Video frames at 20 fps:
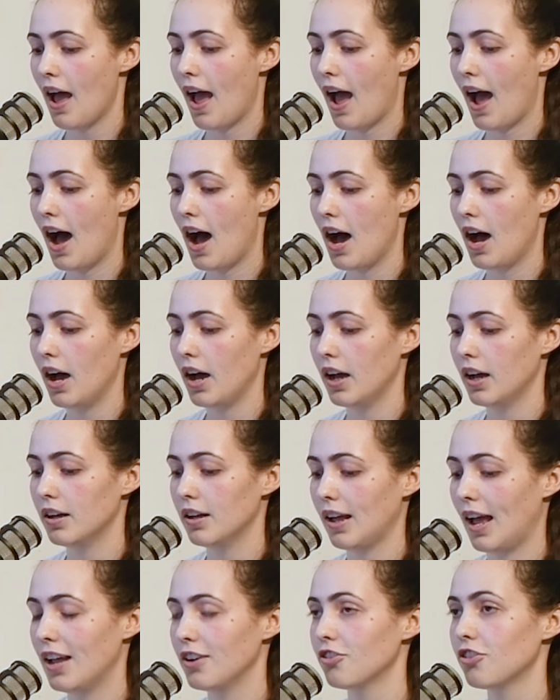
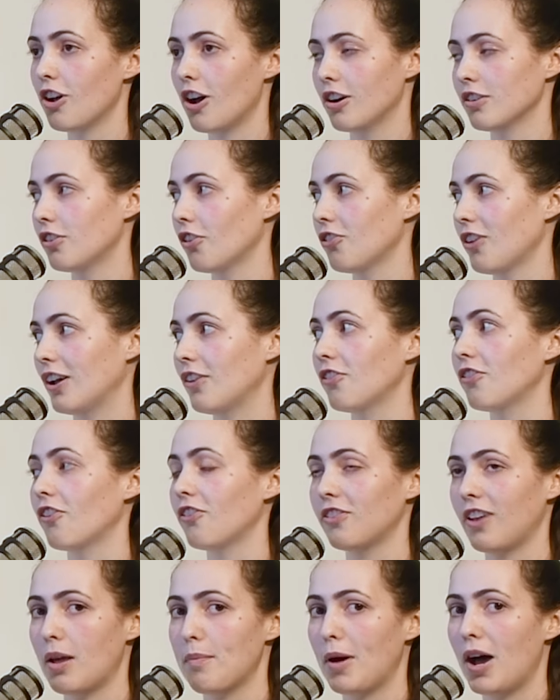And Tug decides to
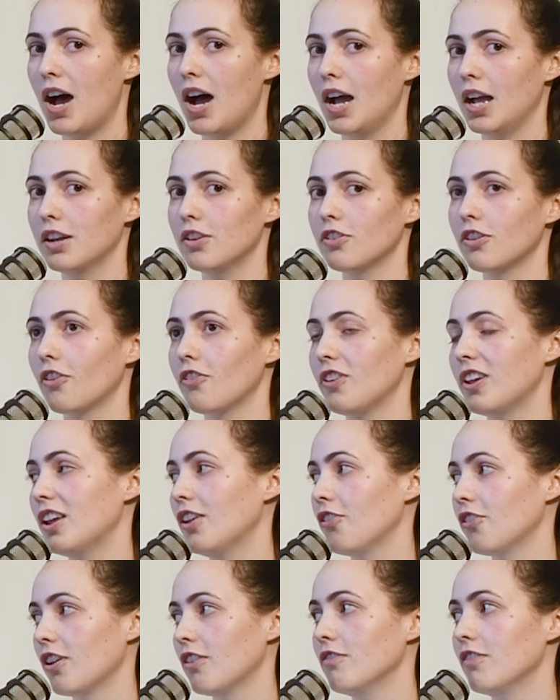stay behind because
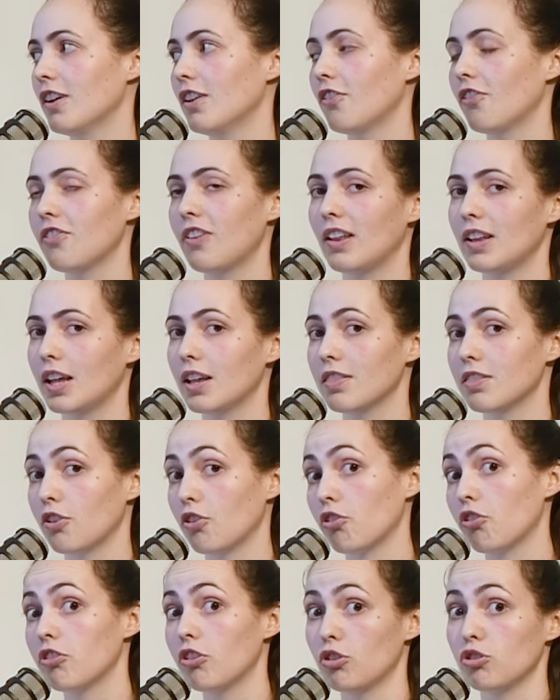he's convinced that like they're
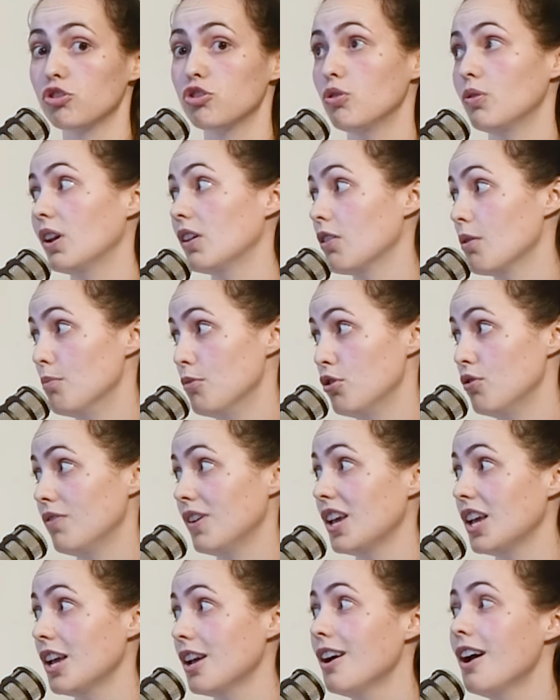still shooting the
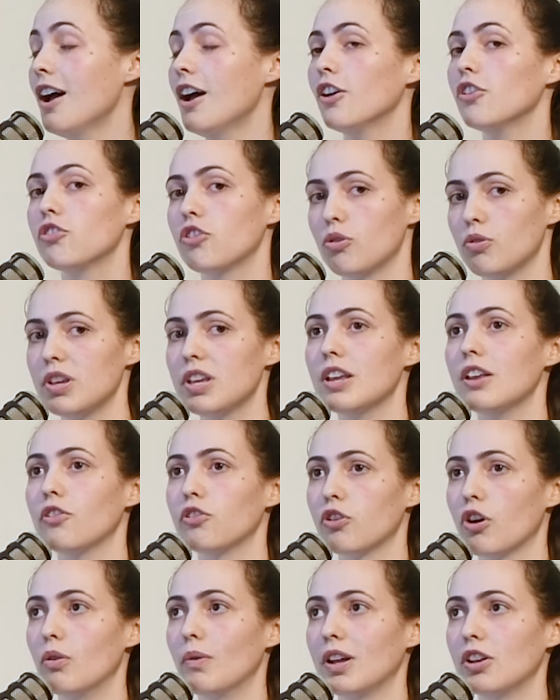movie. Mm-hmm. So he's
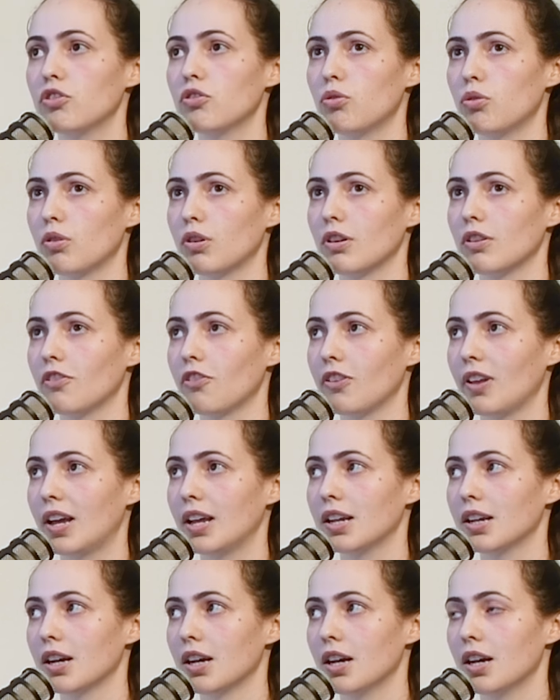going towards
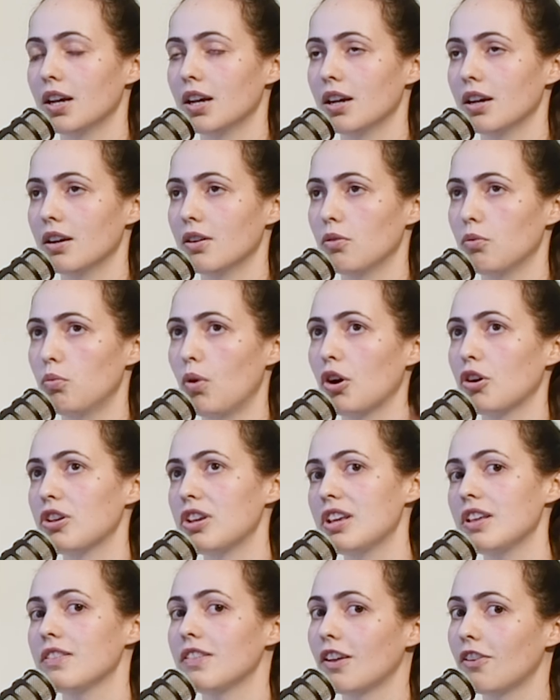like where
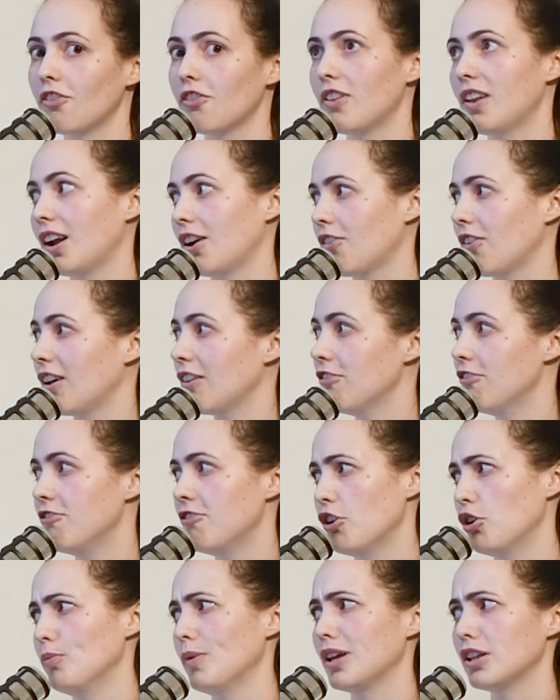he thinks the next like
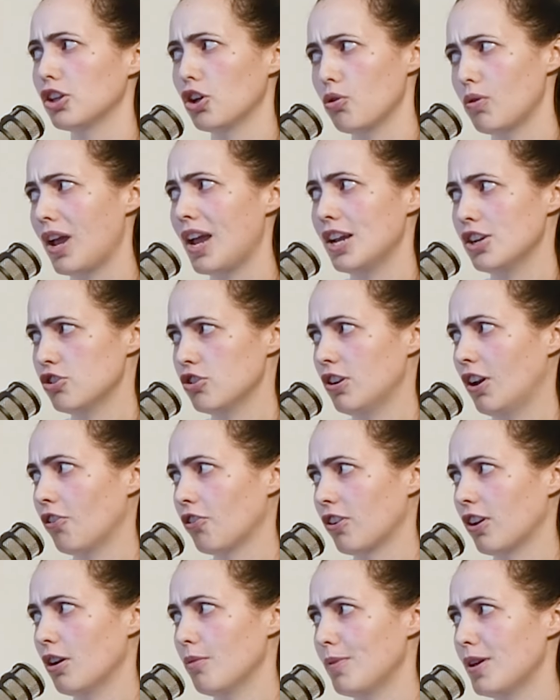filming location is
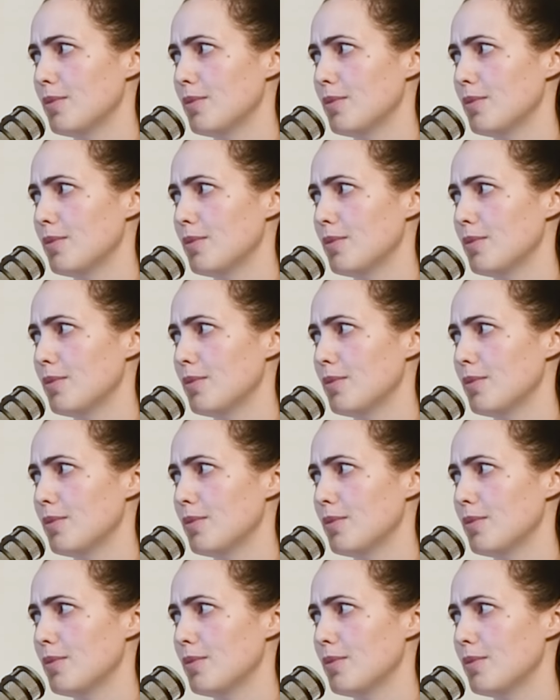going to be,